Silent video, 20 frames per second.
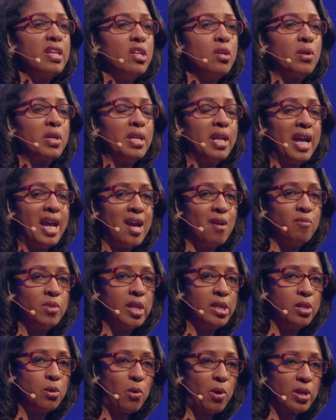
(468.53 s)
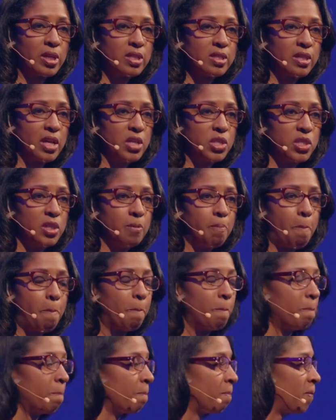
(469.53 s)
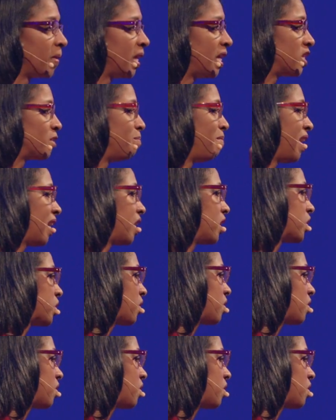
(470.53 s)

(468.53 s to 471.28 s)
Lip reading: thing you can have in any organization is making